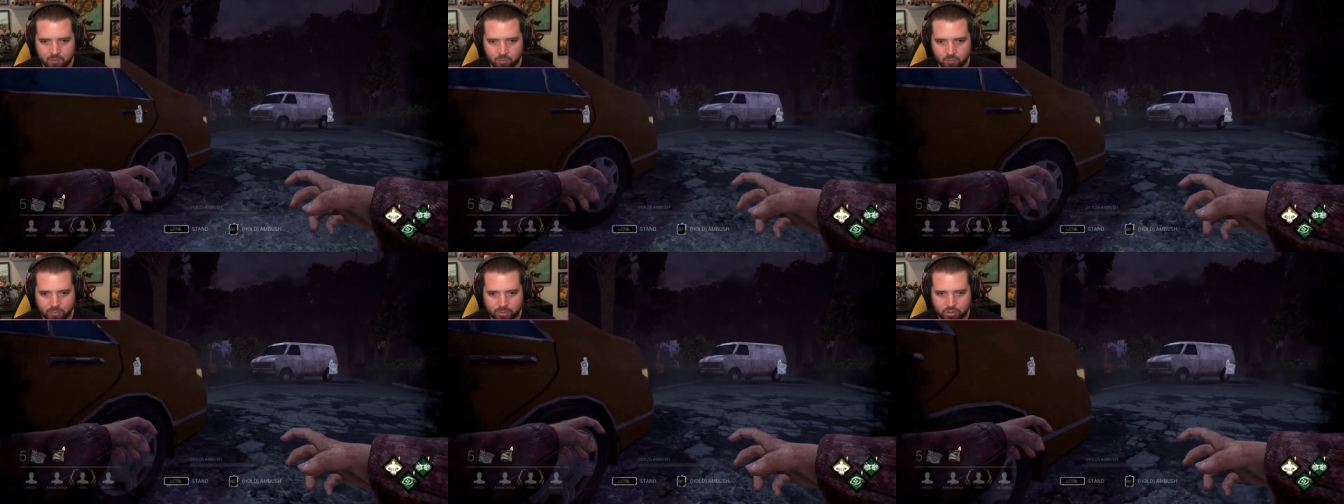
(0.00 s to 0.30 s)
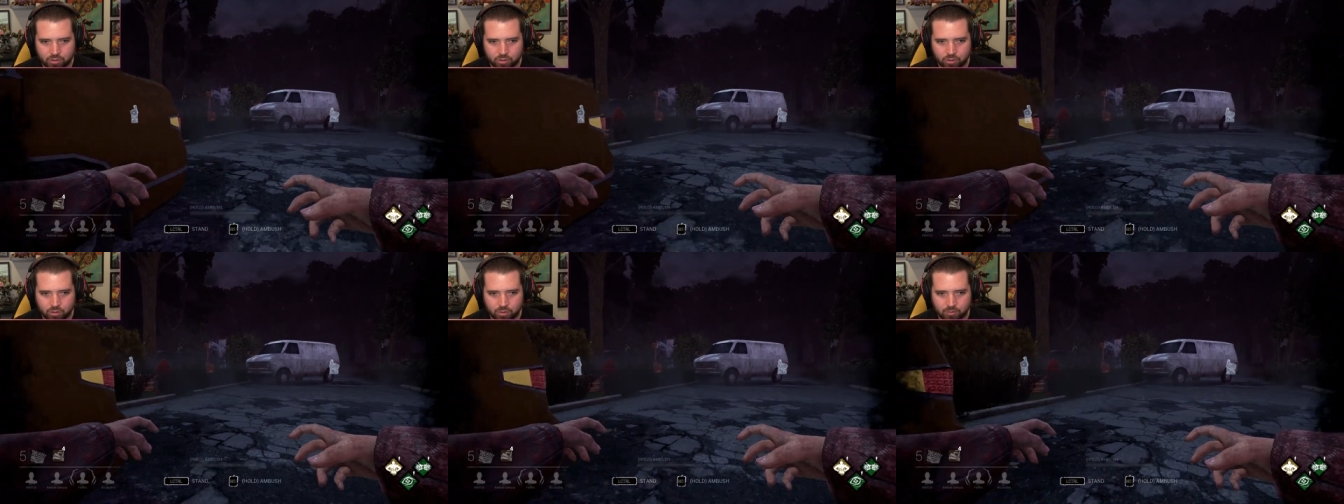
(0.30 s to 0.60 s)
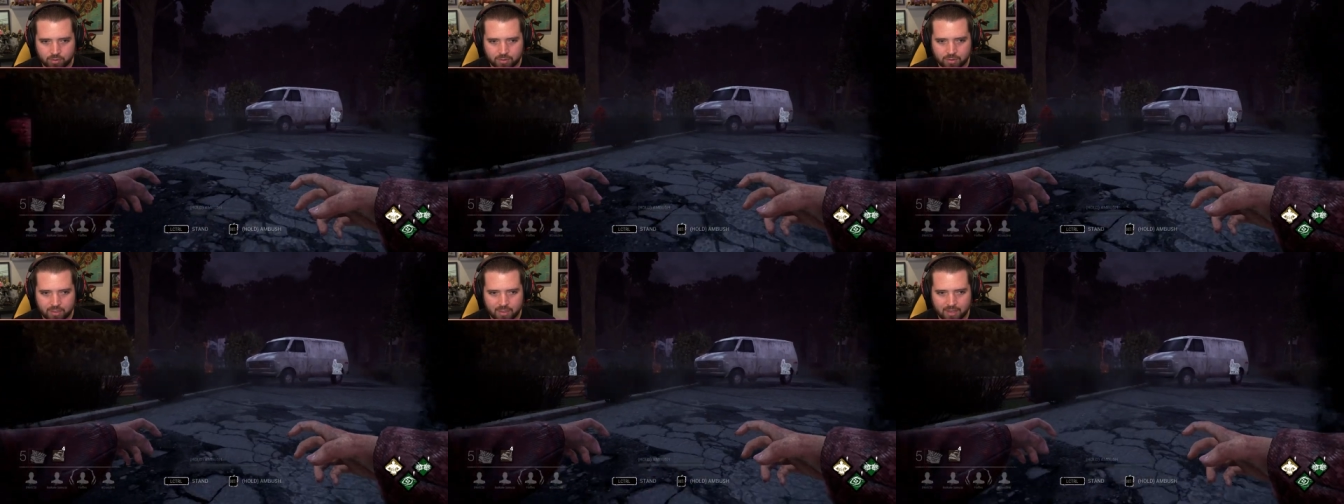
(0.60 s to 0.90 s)
We
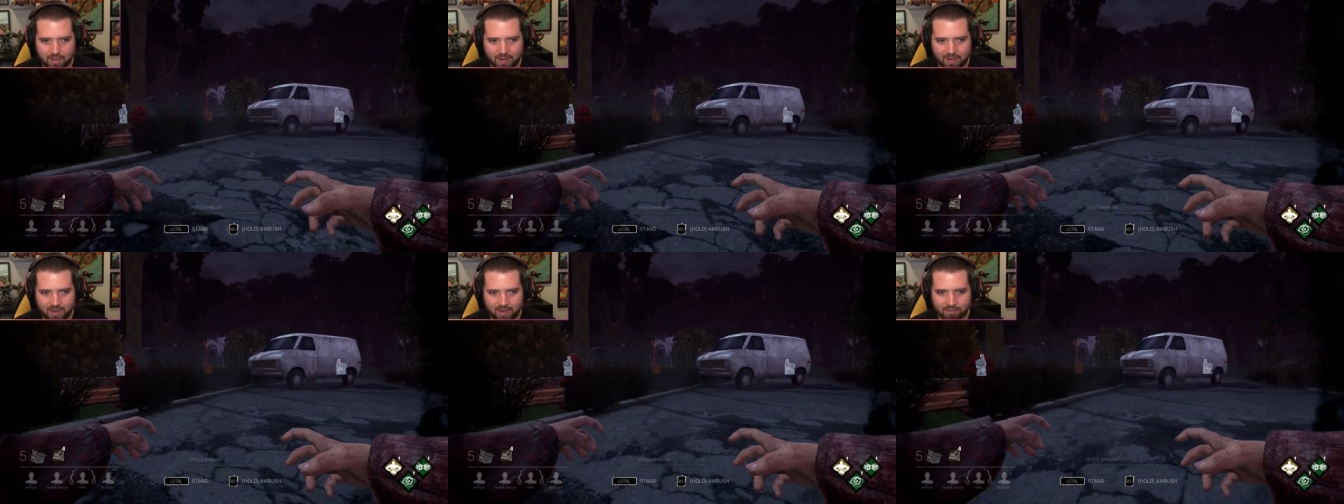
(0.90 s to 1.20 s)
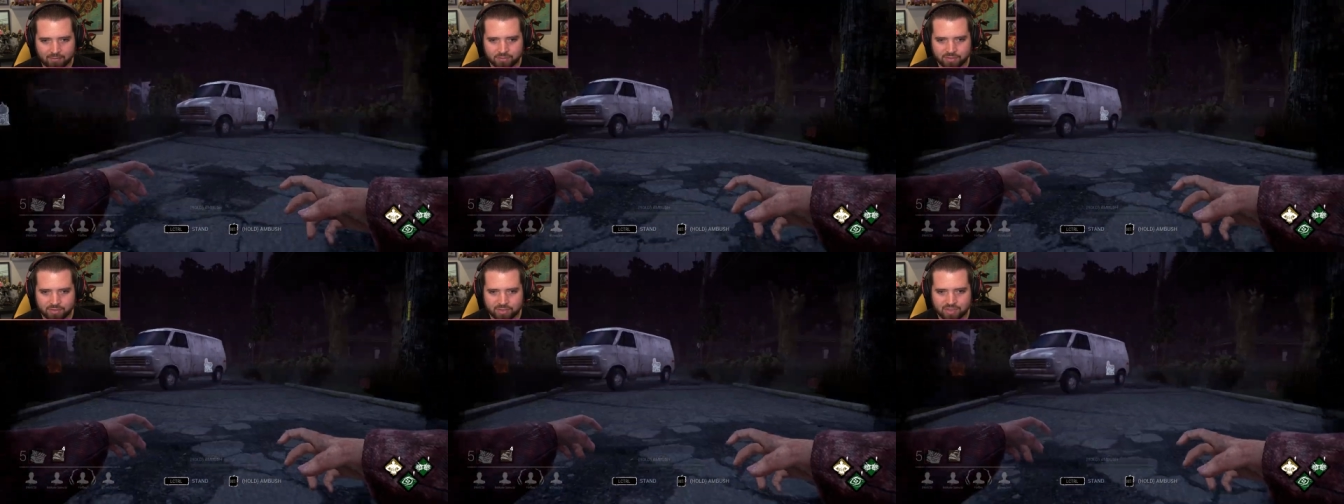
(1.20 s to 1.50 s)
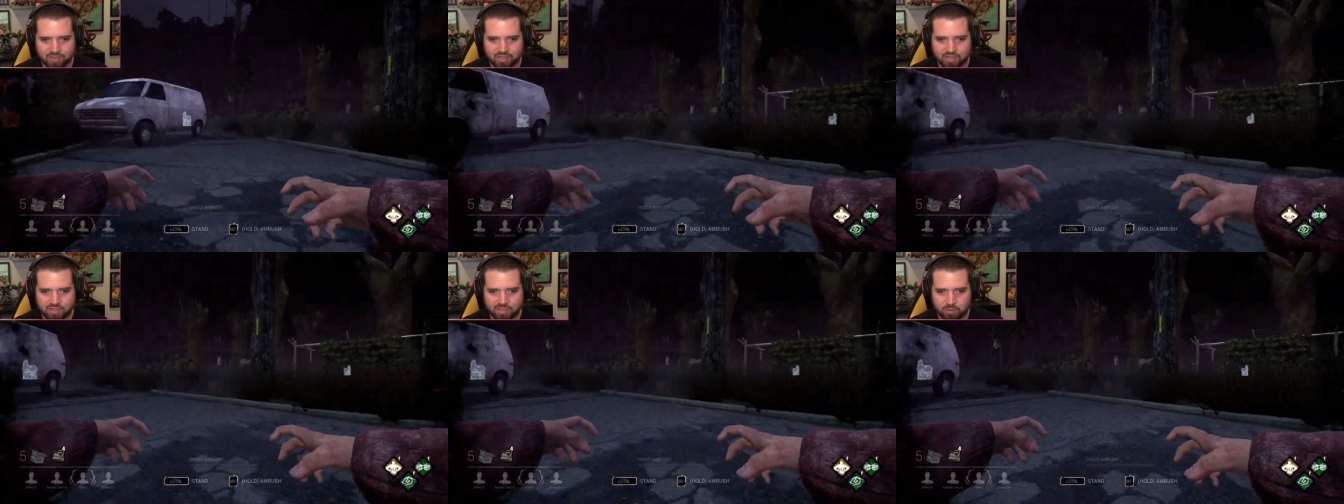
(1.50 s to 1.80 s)
currently have
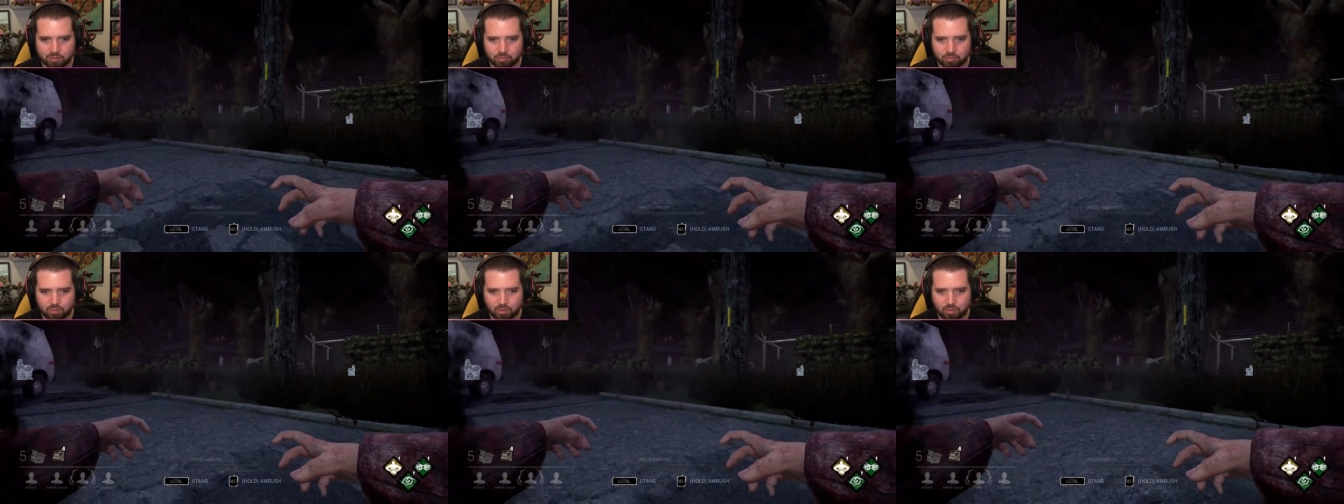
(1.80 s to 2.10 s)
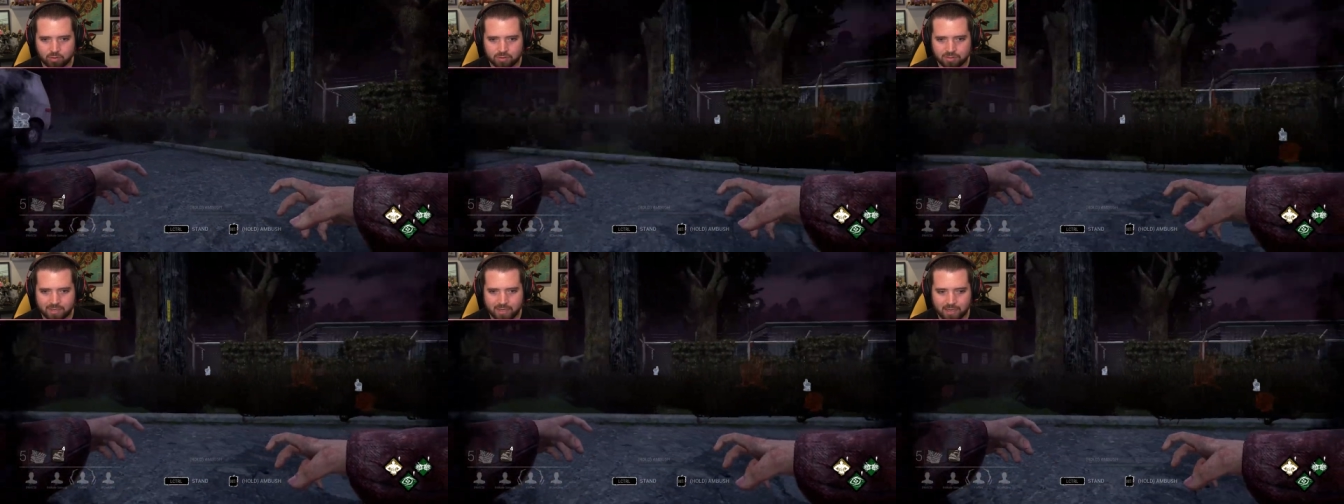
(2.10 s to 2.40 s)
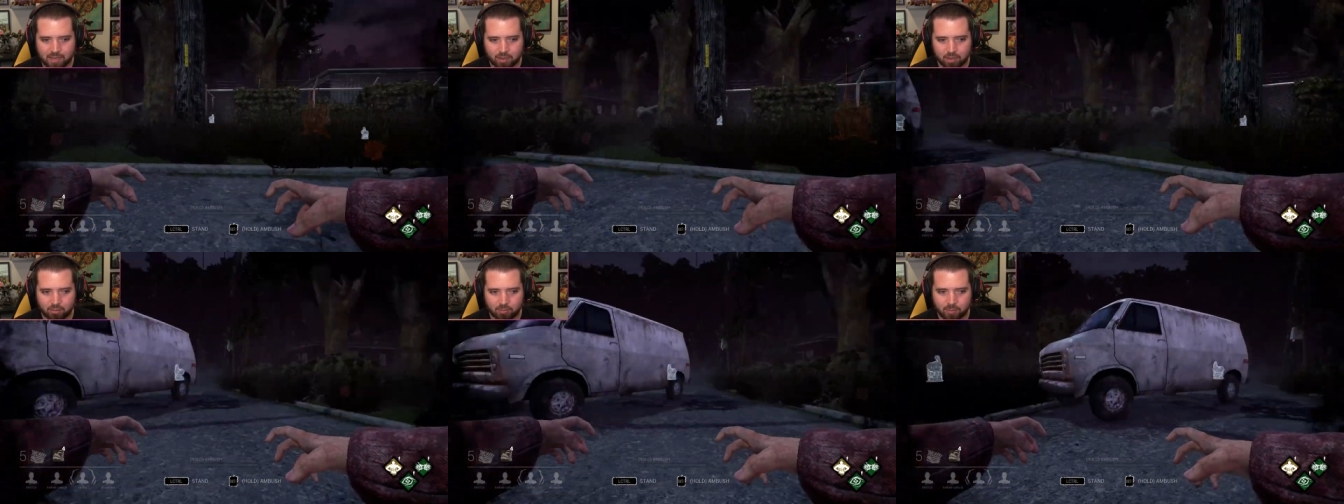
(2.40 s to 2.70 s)
zero
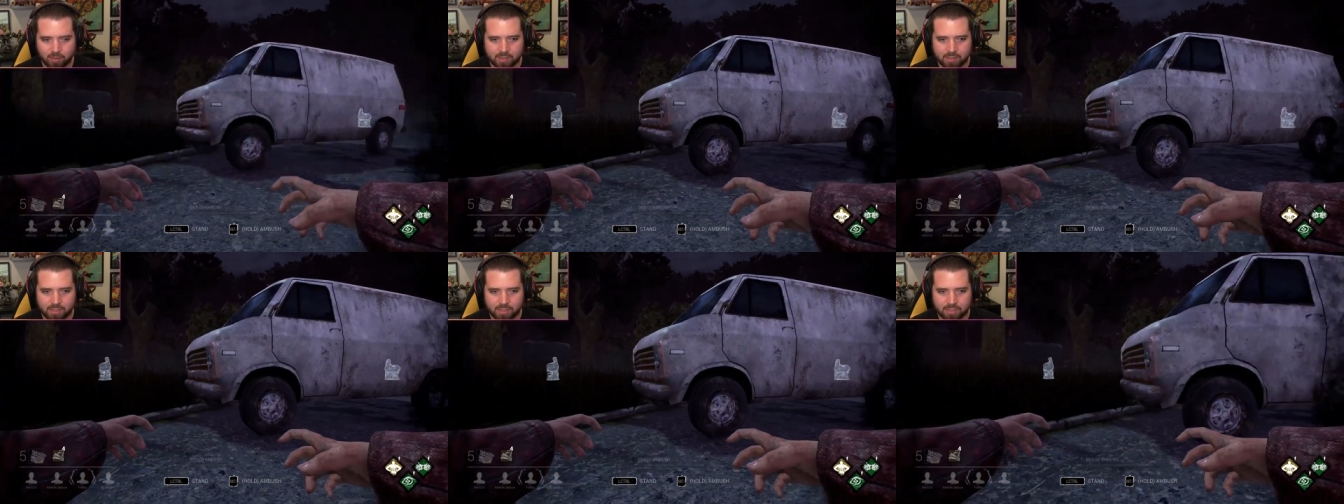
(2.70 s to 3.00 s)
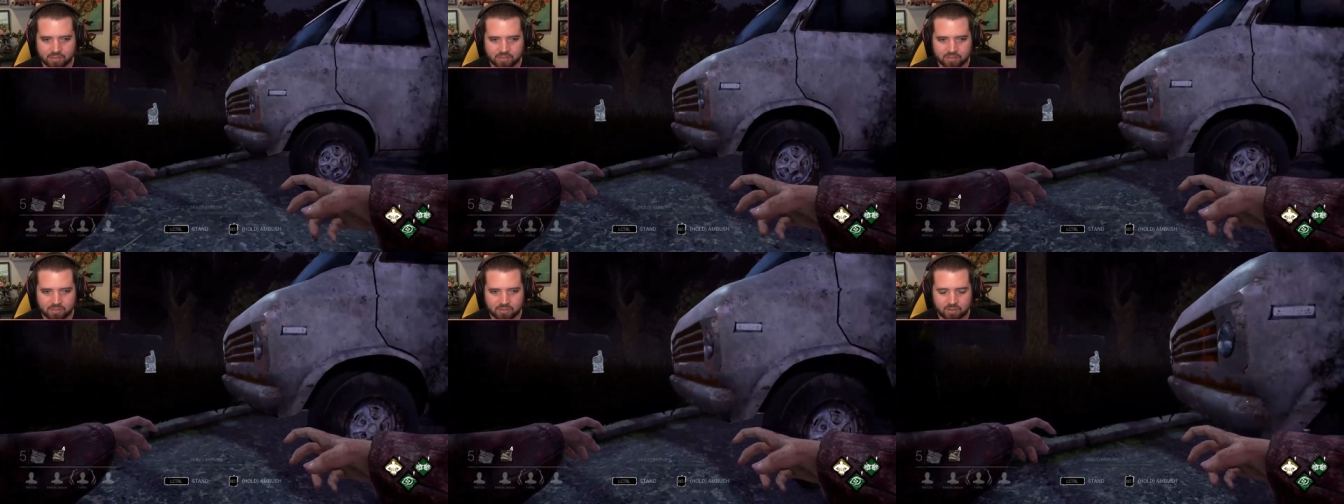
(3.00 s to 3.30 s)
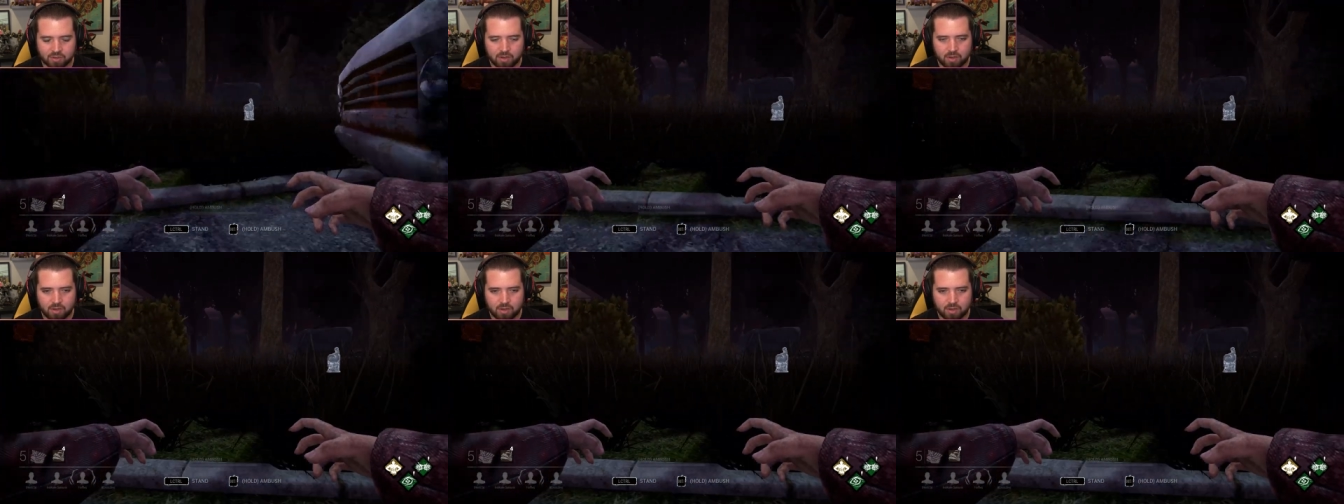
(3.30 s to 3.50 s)
terror radius.